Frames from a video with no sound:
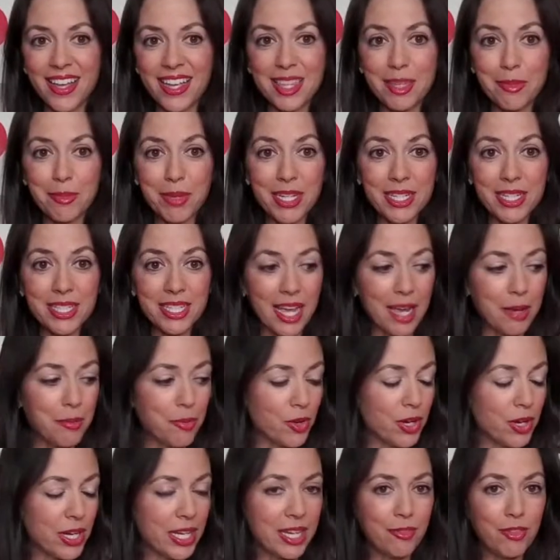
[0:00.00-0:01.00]
In the
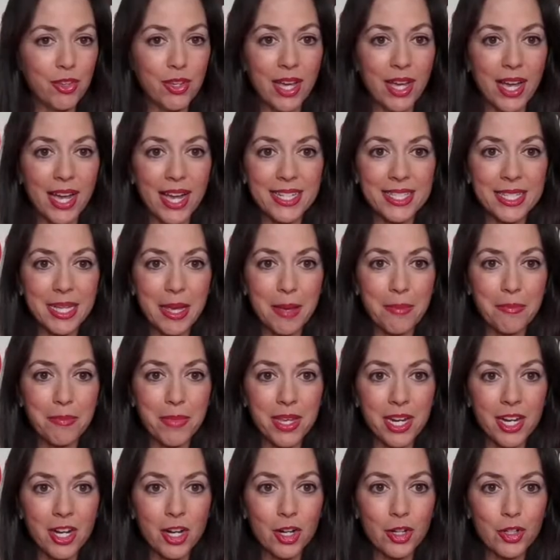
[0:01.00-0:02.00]
meantime, we're going to give you guys a
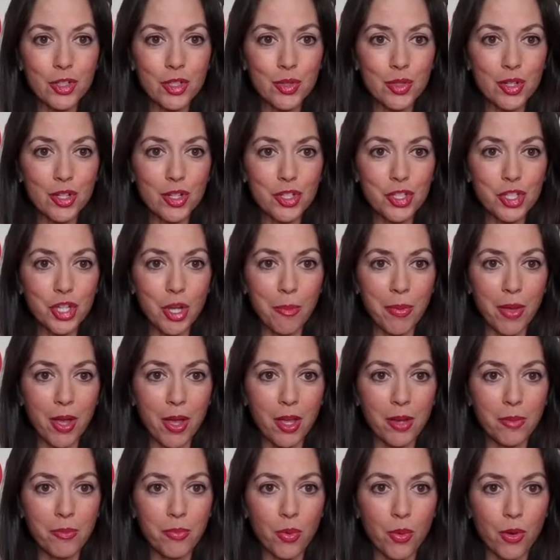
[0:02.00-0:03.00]
minute or two to jump
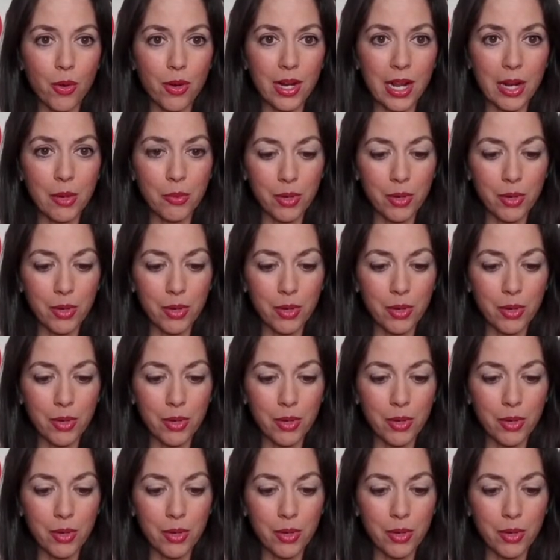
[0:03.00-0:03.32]
on board.